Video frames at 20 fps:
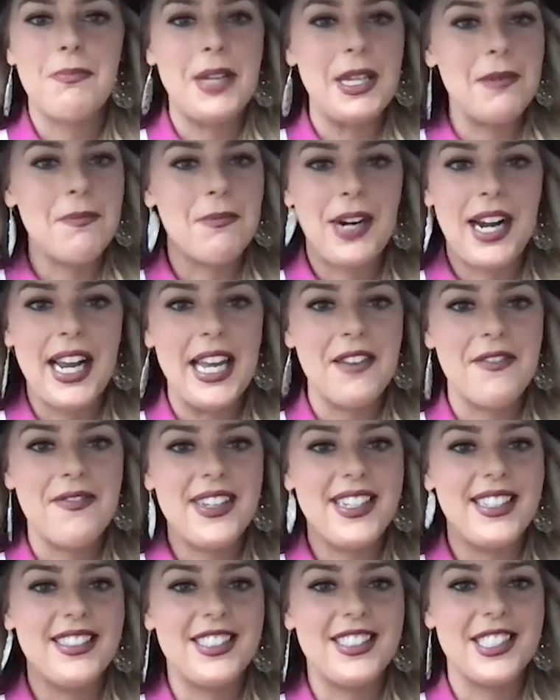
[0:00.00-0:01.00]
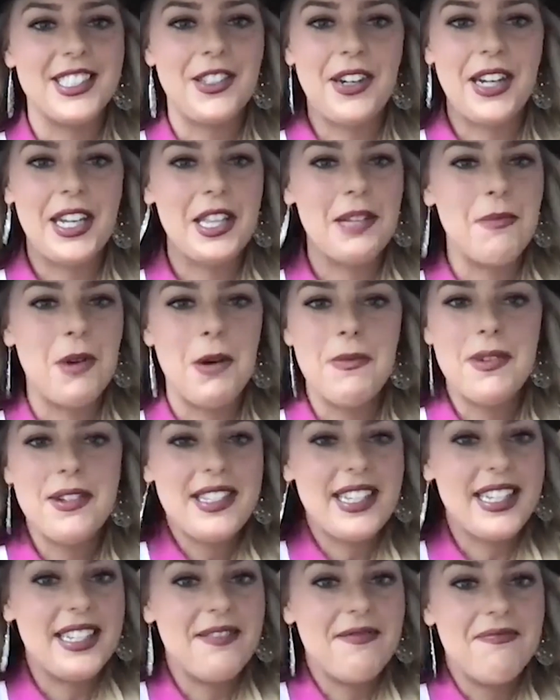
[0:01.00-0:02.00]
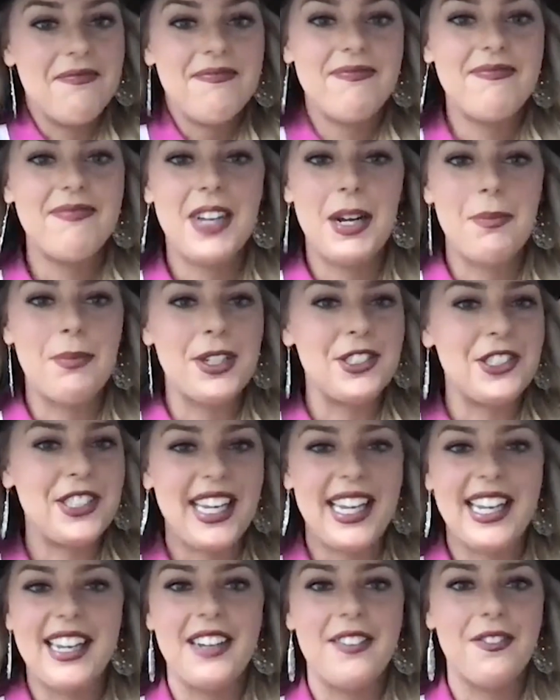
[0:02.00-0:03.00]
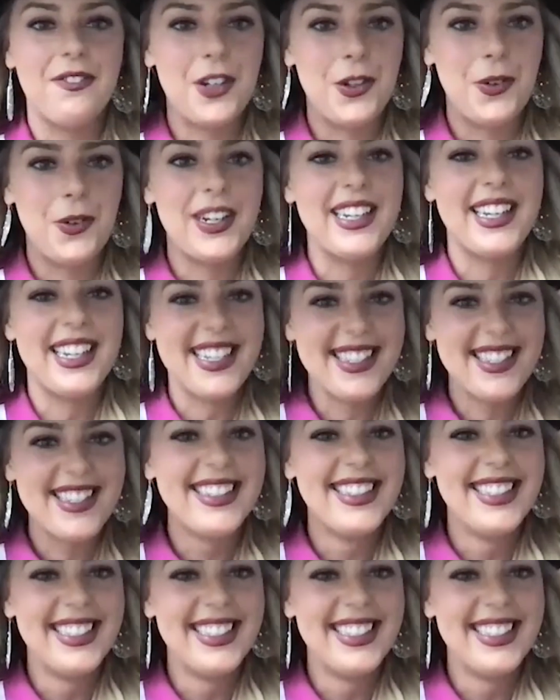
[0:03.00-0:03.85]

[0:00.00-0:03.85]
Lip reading: being brave, and just going in the moment and appreciating it for what it is.